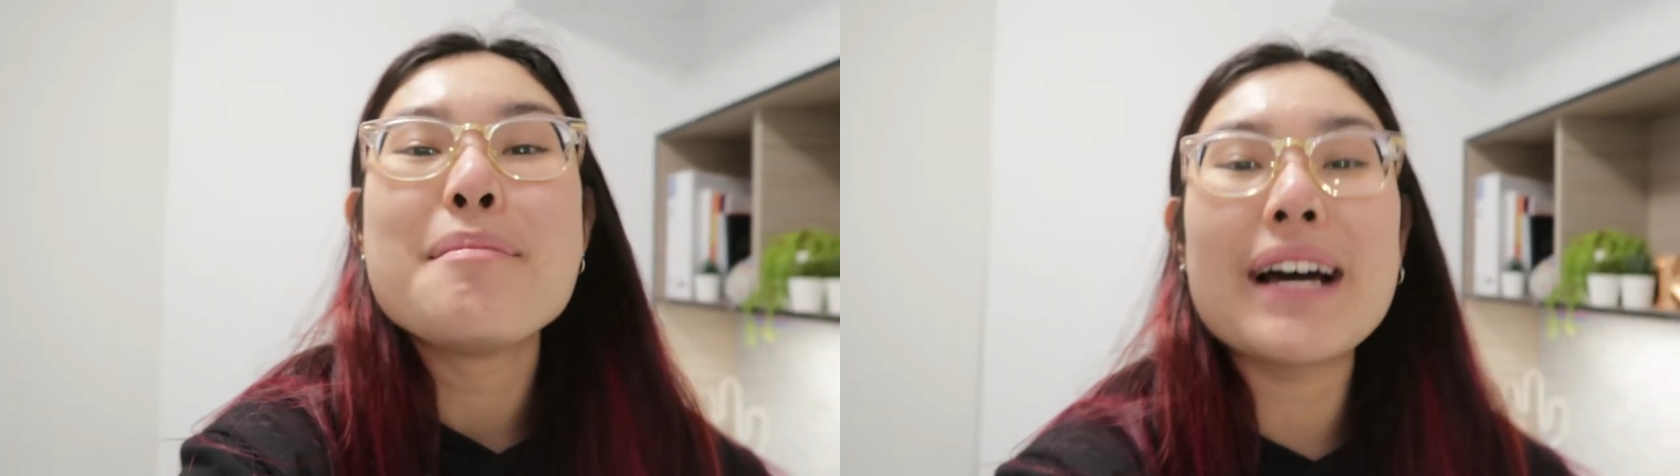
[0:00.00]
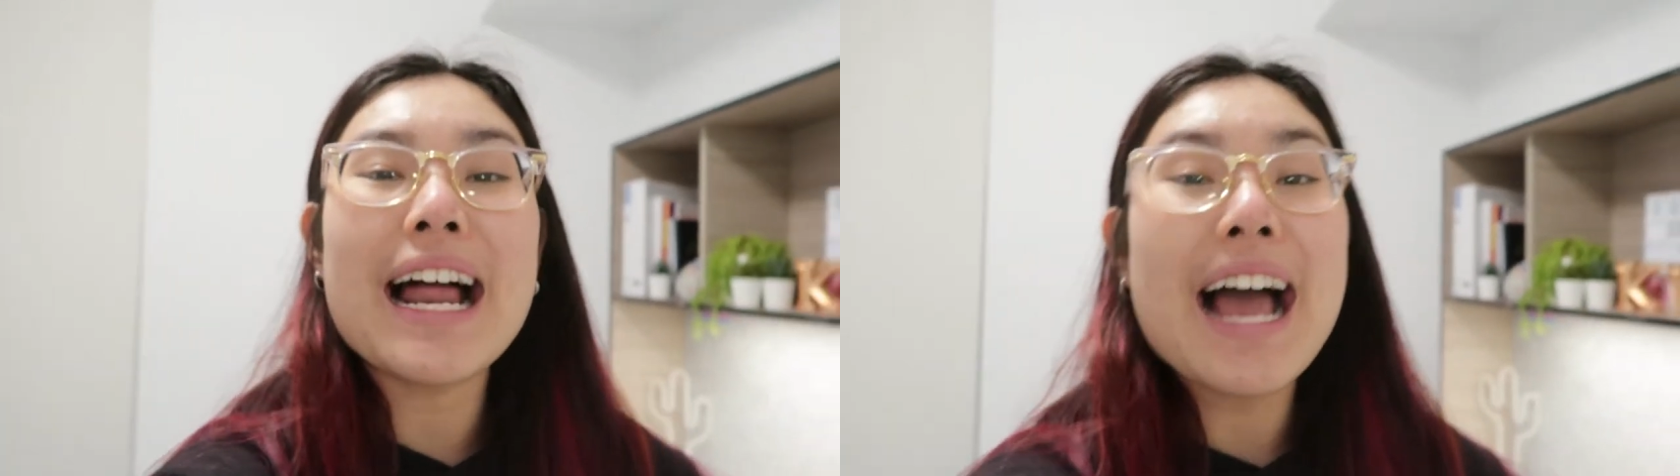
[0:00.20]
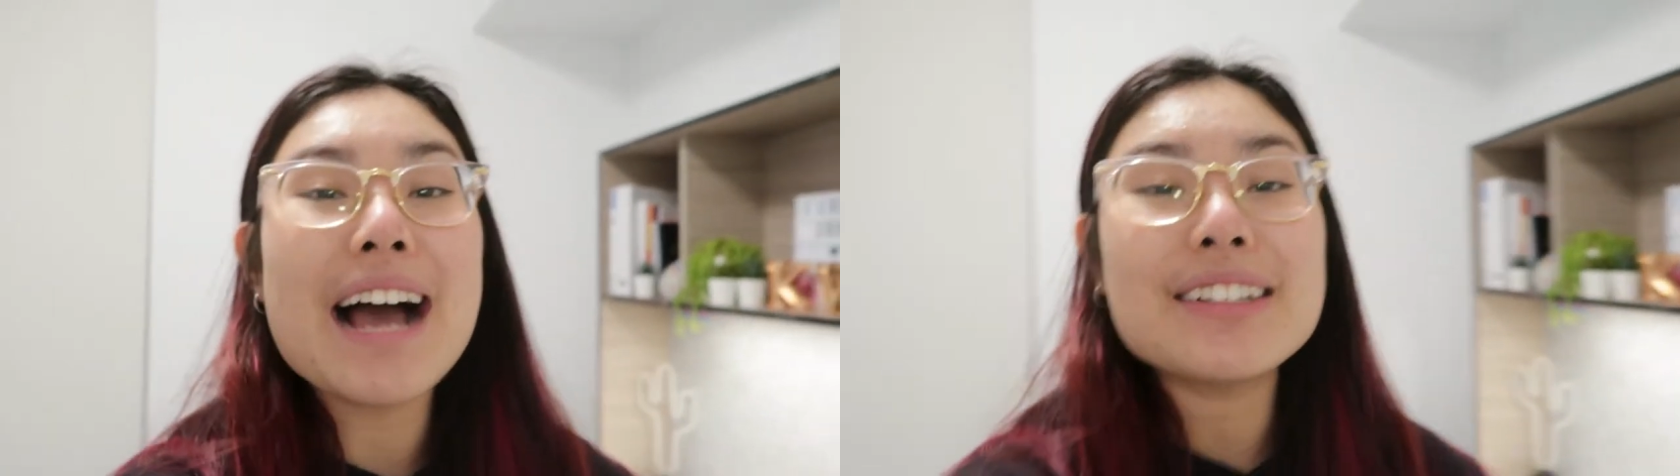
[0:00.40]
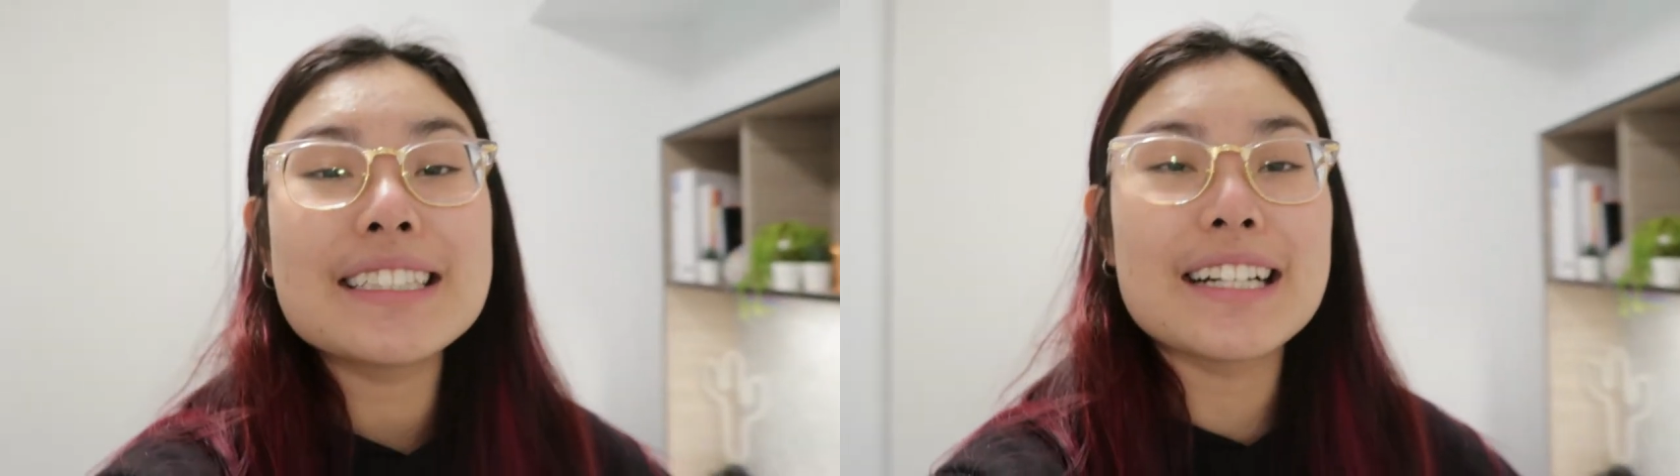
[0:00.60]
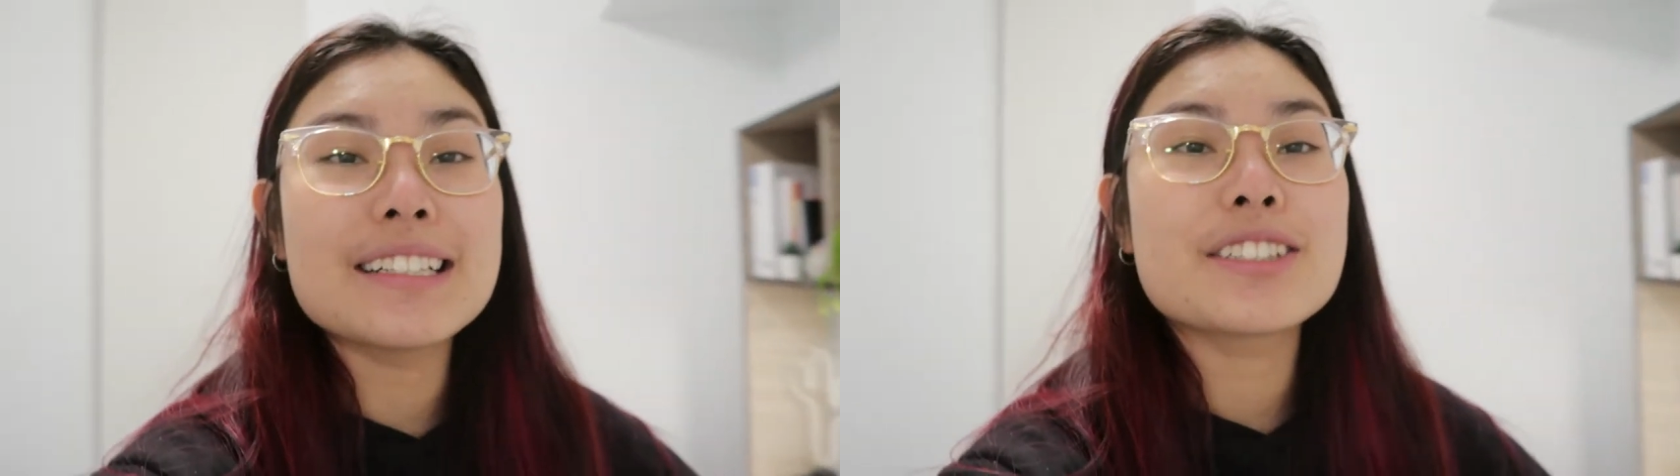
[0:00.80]
But I
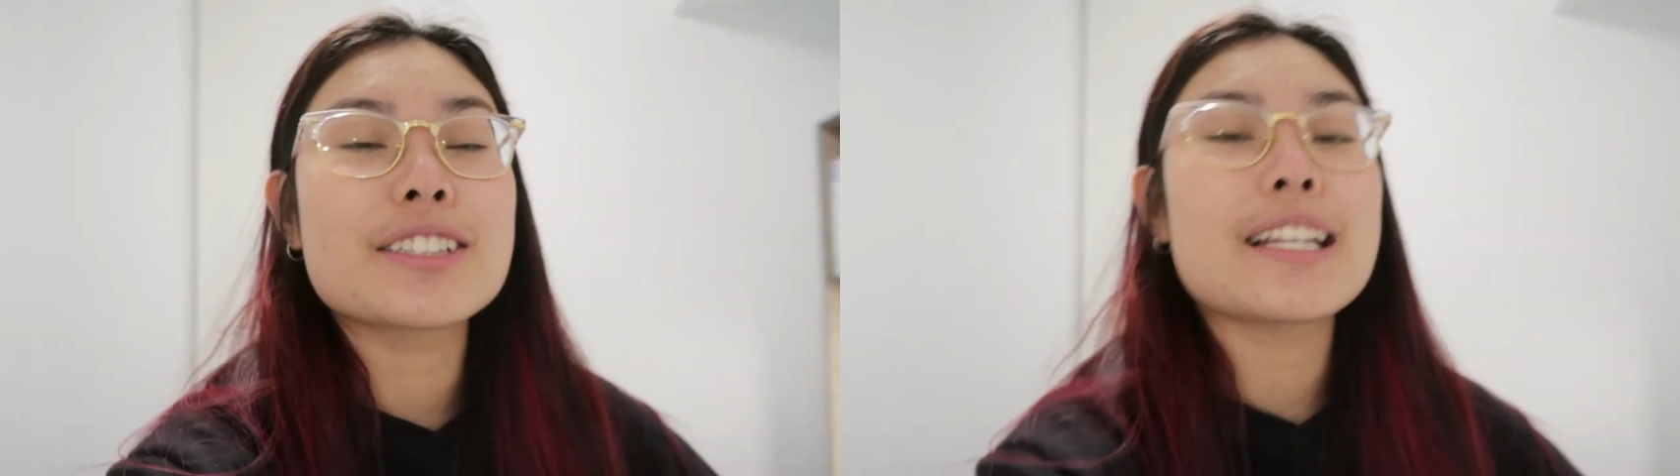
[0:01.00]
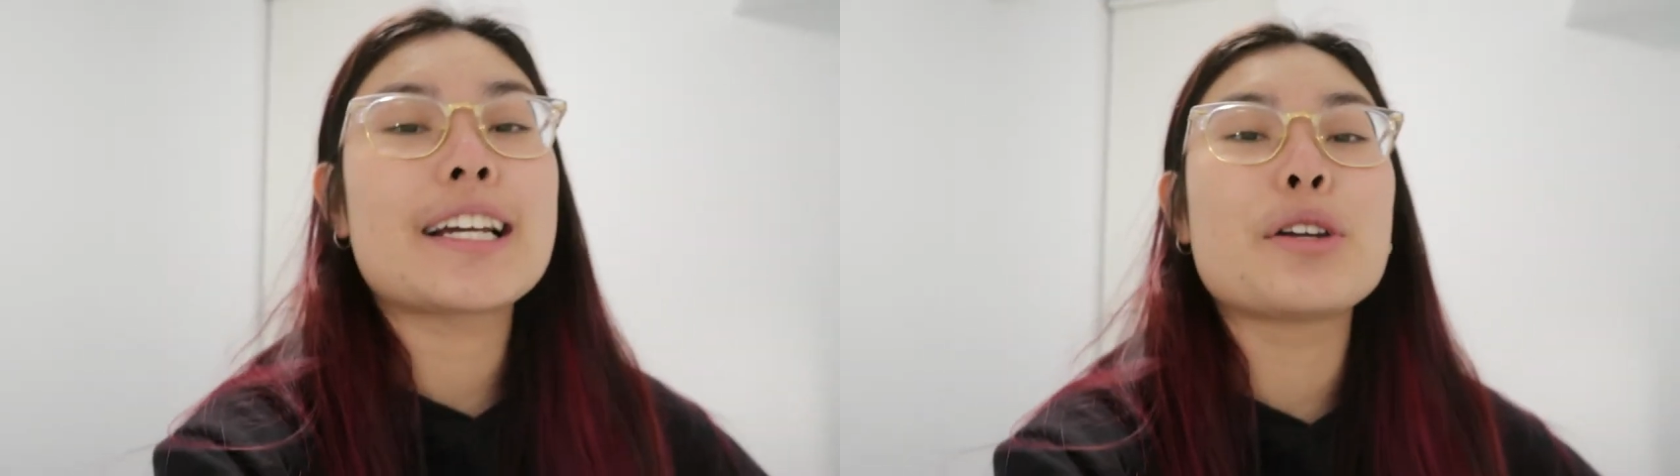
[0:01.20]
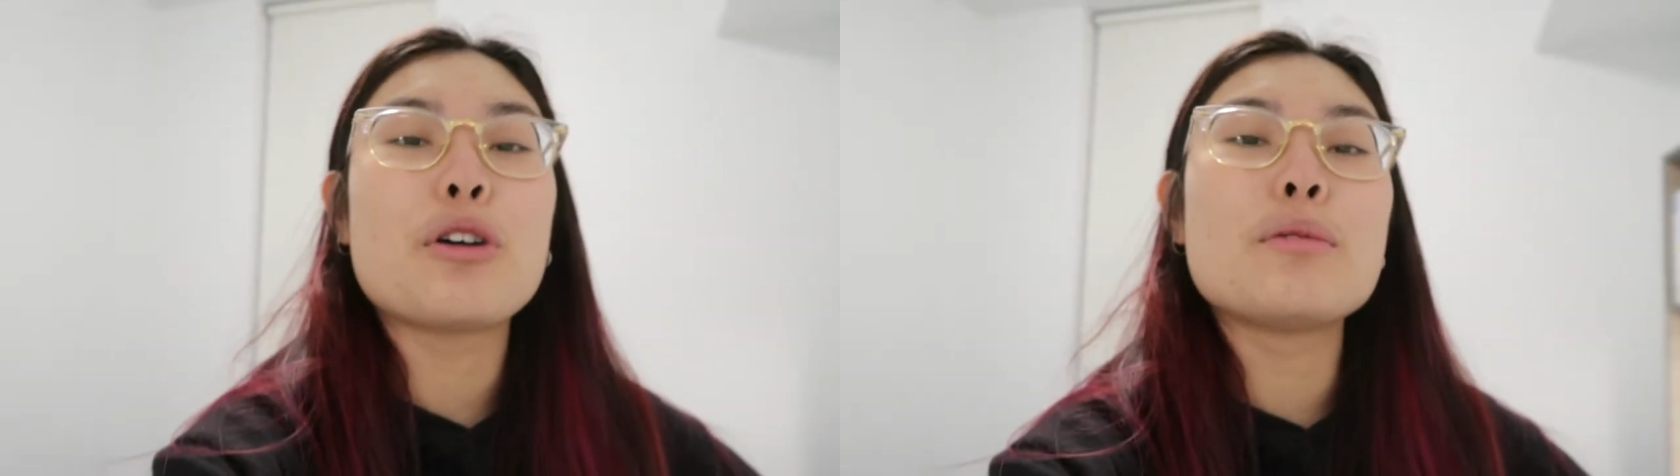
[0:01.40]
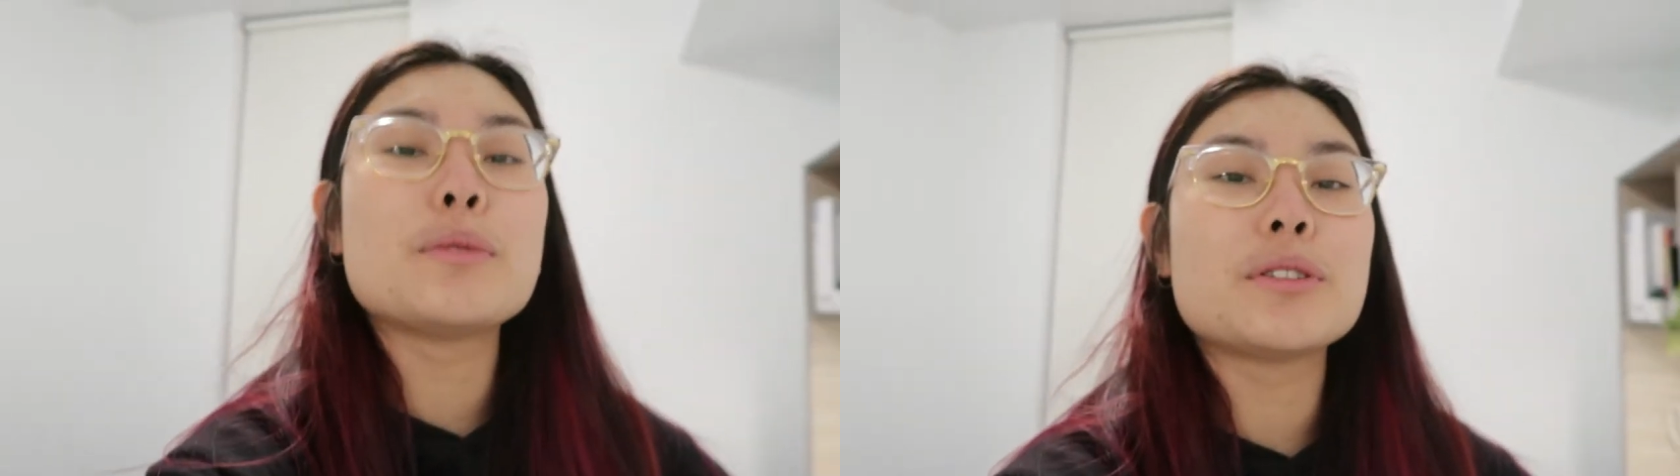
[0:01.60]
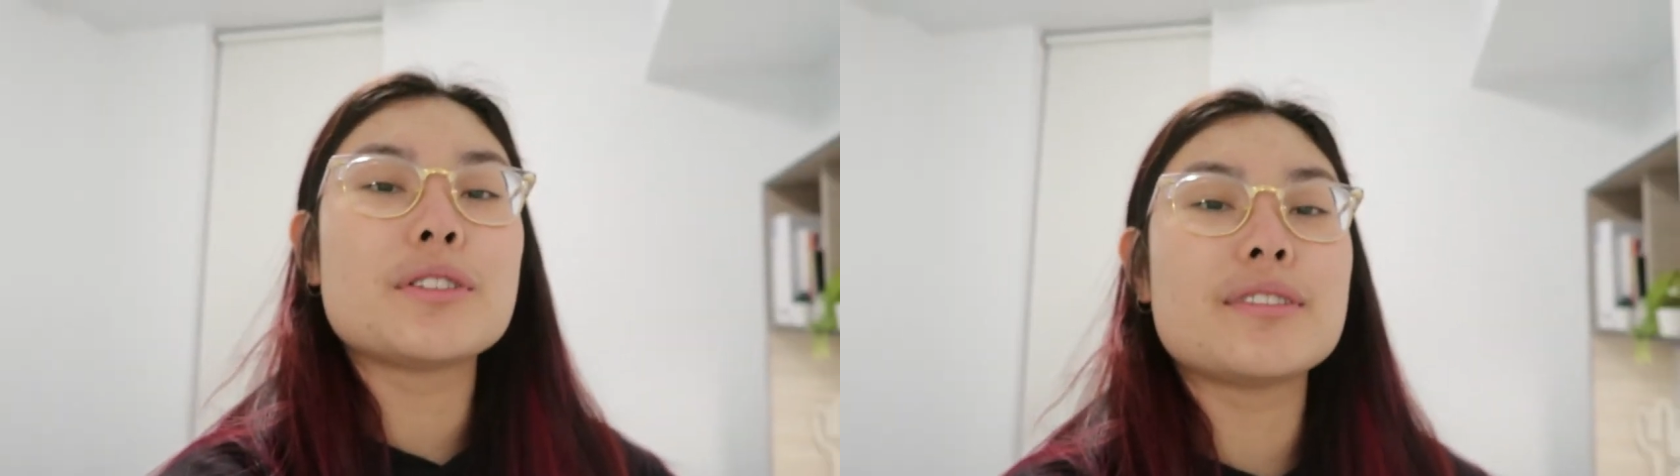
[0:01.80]
haven't done just like a
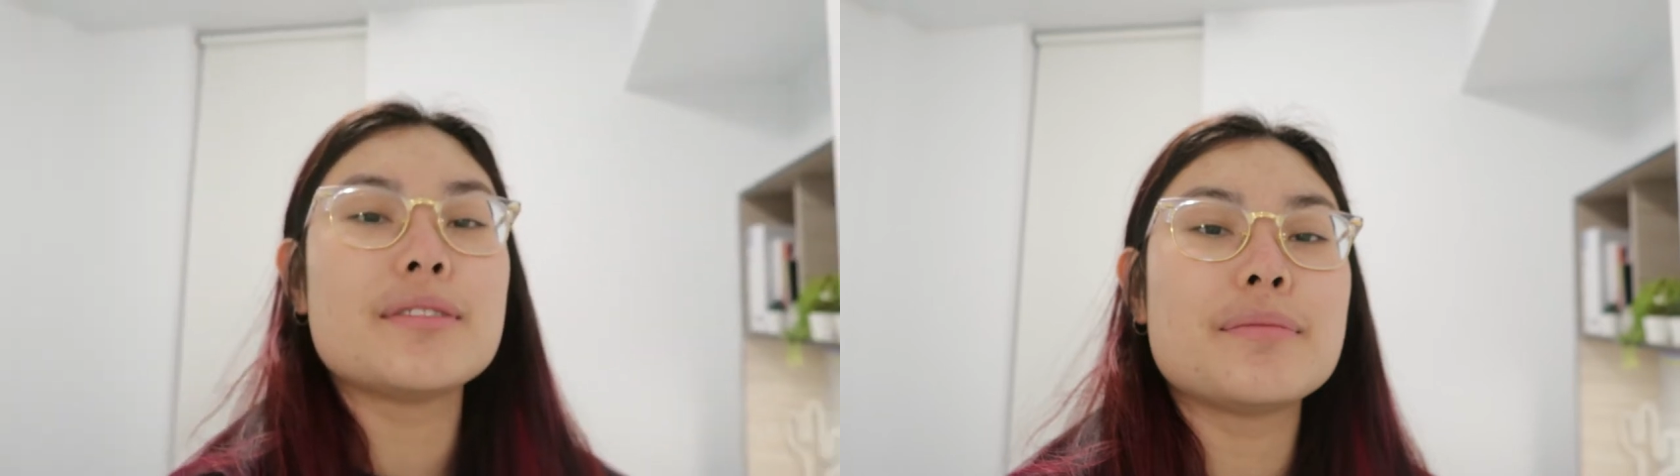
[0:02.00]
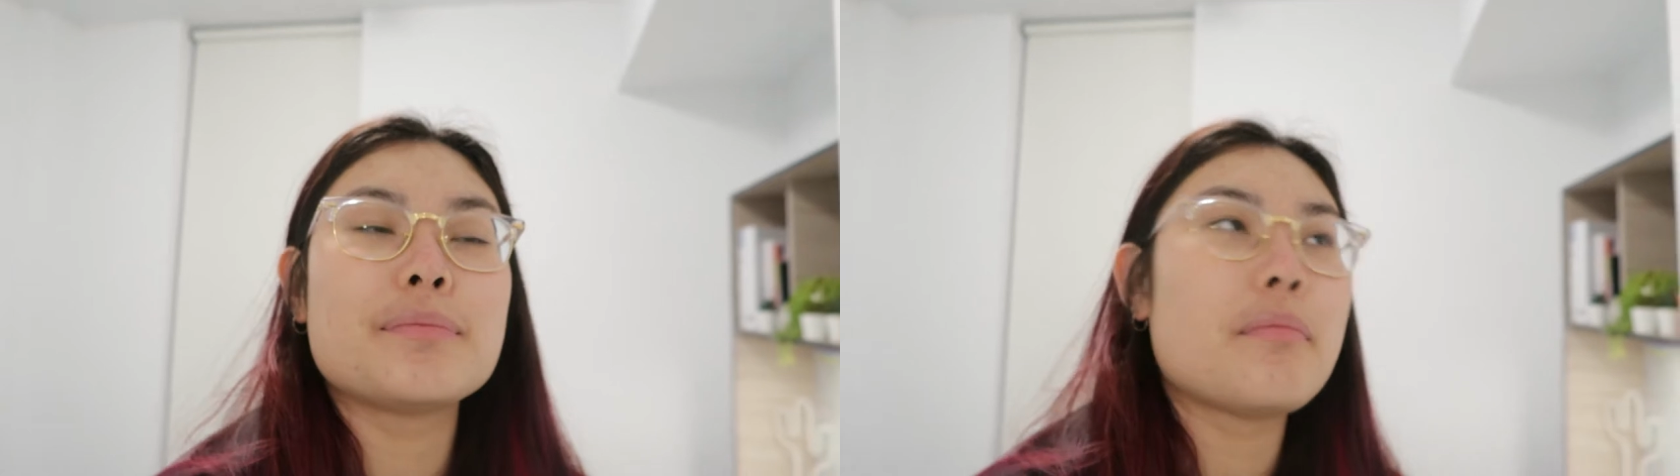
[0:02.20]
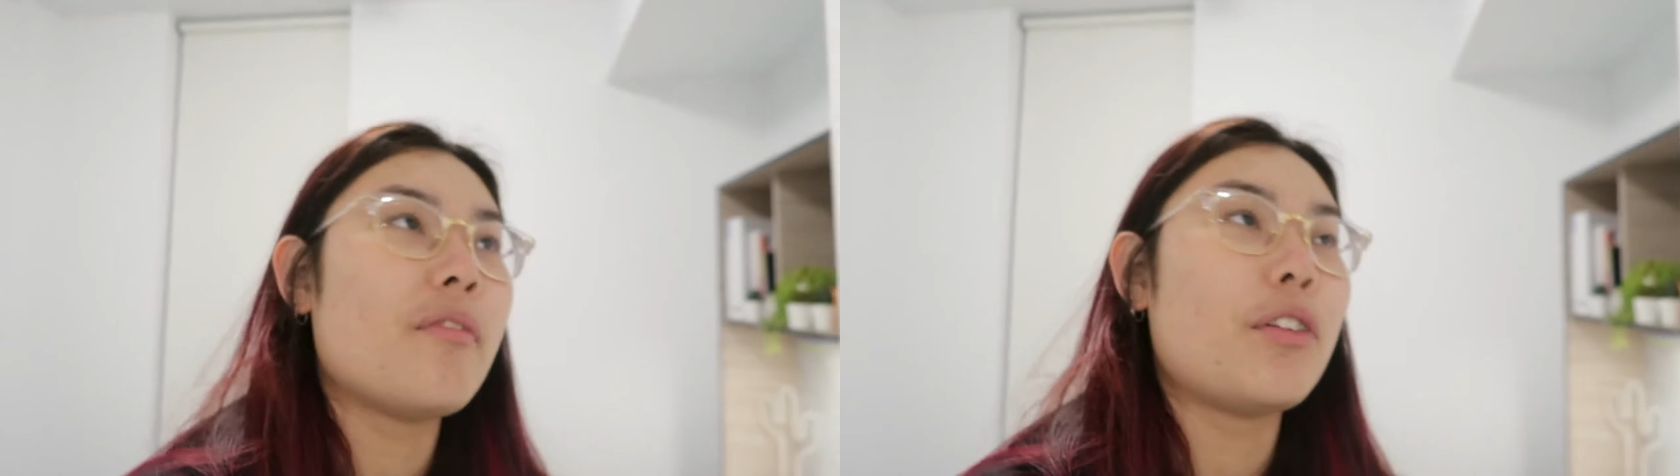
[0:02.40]
normal